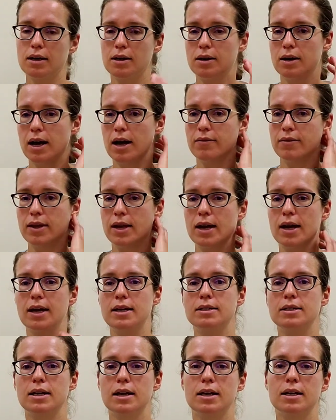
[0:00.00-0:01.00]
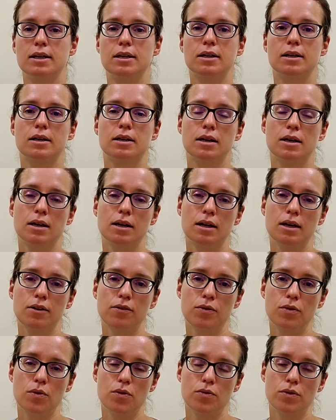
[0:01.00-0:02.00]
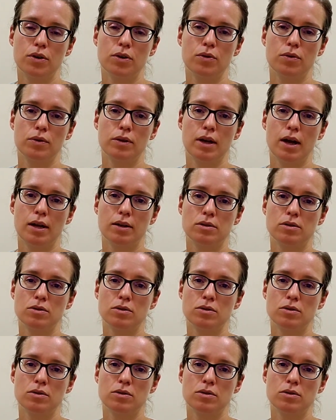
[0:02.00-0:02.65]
having a headache if you overdo that.